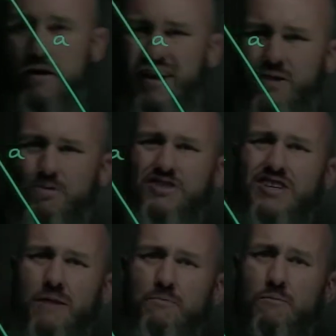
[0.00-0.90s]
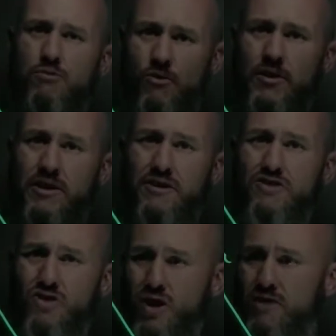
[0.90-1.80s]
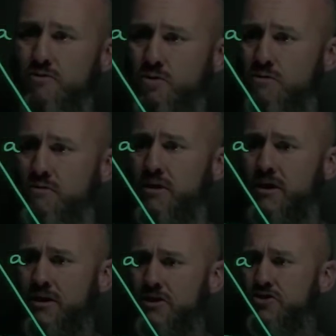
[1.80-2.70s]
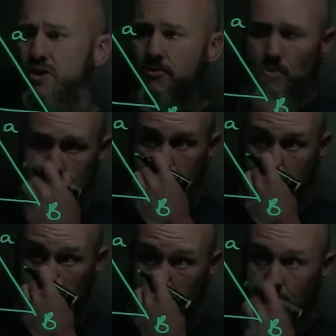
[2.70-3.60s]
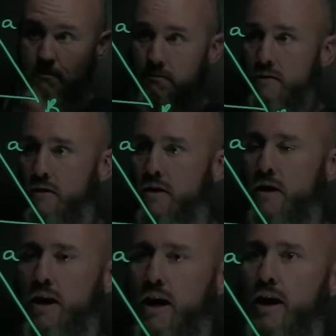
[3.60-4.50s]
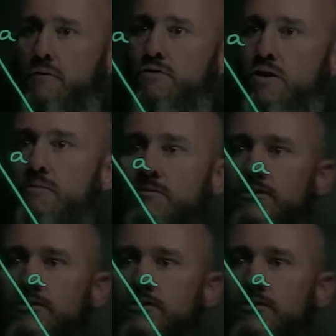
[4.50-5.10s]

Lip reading: And I want to start by proving the sine rule. The sine rule is going to come from